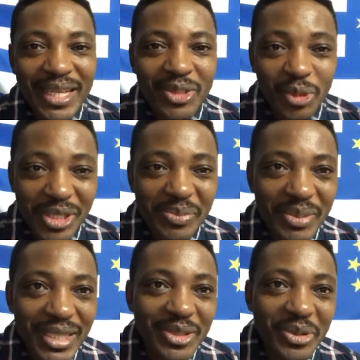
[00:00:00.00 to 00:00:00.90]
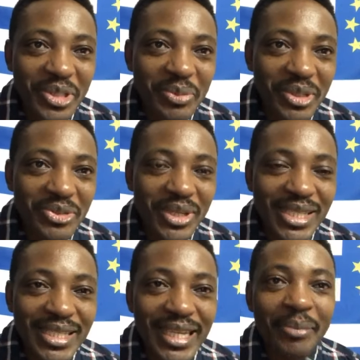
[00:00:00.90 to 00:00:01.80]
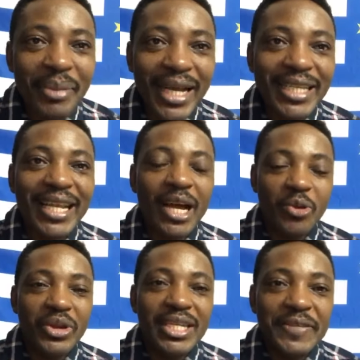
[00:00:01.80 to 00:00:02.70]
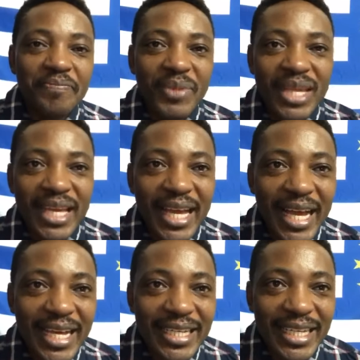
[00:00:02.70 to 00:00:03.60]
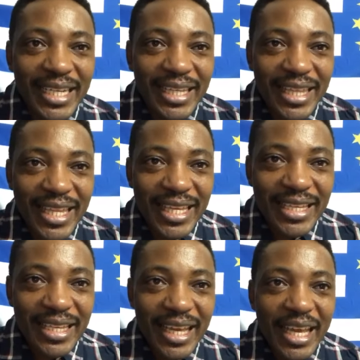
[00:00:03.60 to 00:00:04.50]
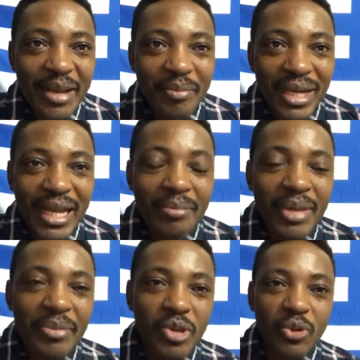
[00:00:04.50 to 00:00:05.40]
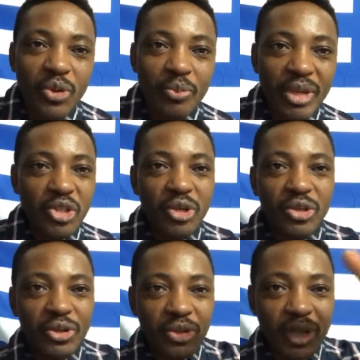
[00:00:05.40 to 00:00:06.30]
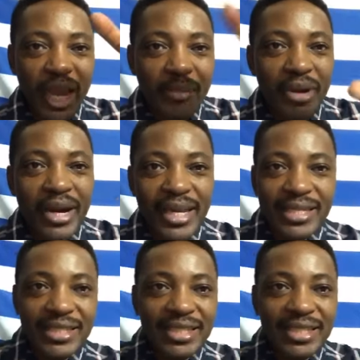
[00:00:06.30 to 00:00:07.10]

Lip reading: Trust me, it's going to be interesting. I'm adding her already. And I think, Madam, maybe you make sure your camera is